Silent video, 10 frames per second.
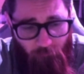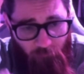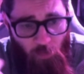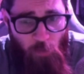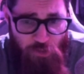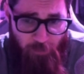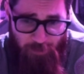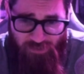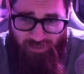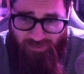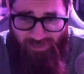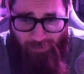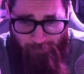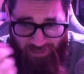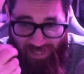Question number 6, think
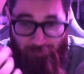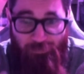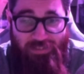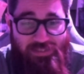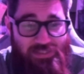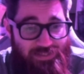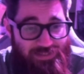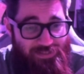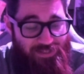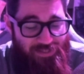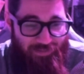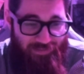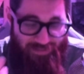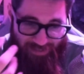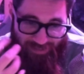about NPCs,
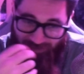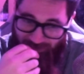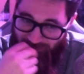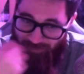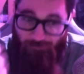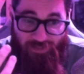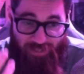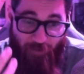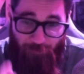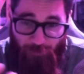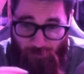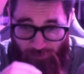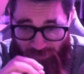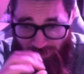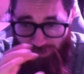these different characters
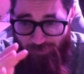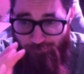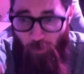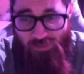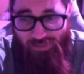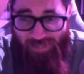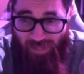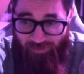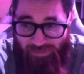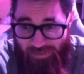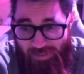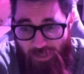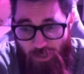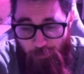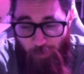with a lot of personality.
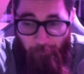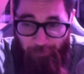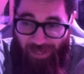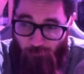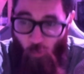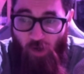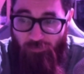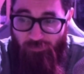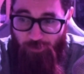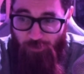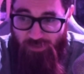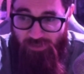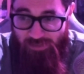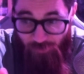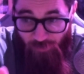You probably have one that you're
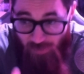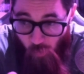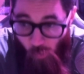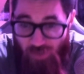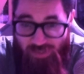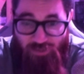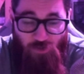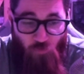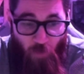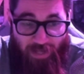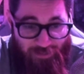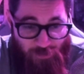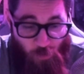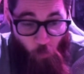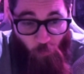secretly wanting to write
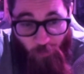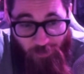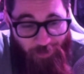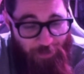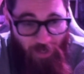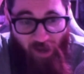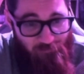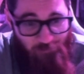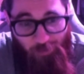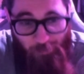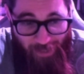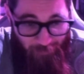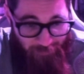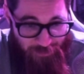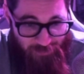this whole novel
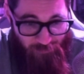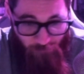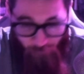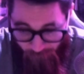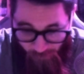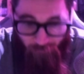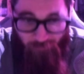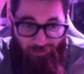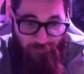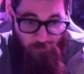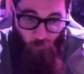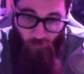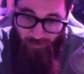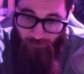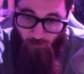about and just revolve this
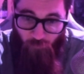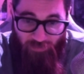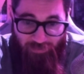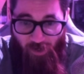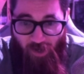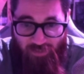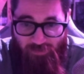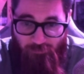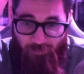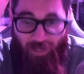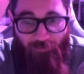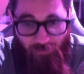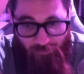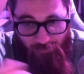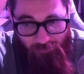one really awesome
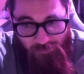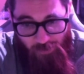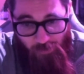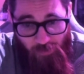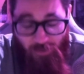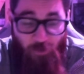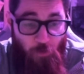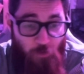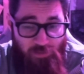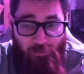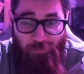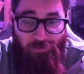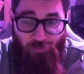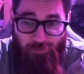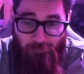character. So who's going to
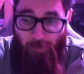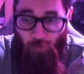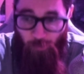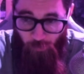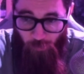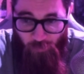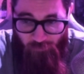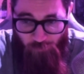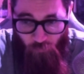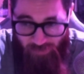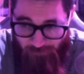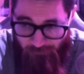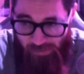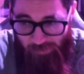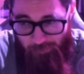be really memorable? Who have you really
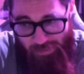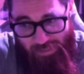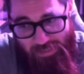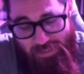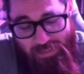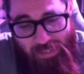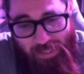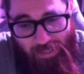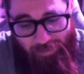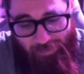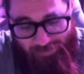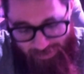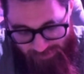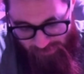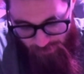developed that
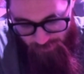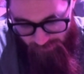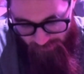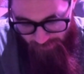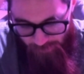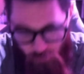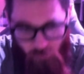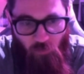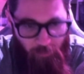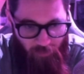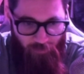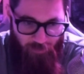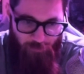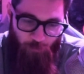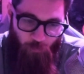has such an integral part
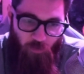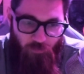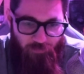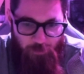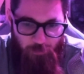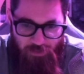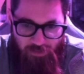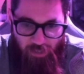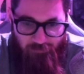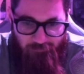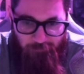in your world that you just love?